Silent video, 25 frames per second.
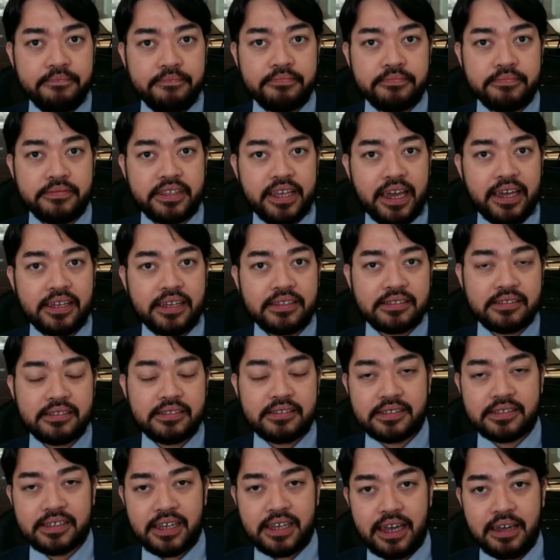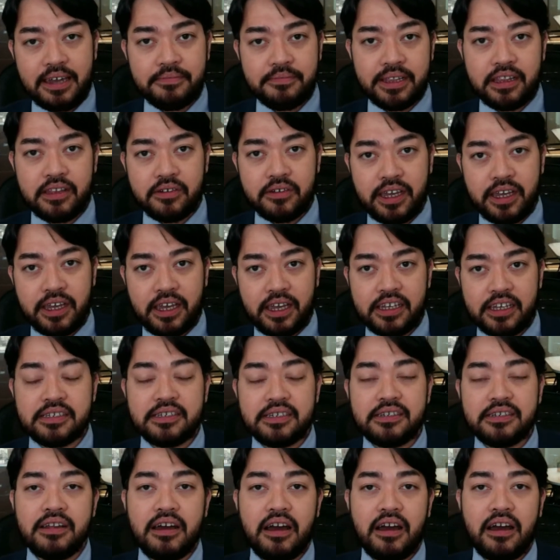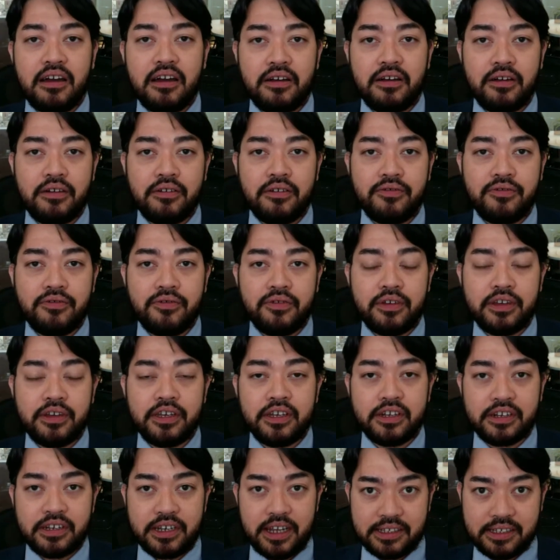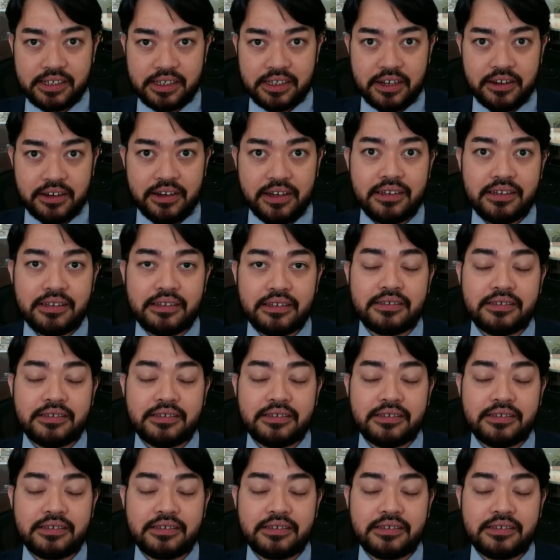date, time, and location of your next hearing.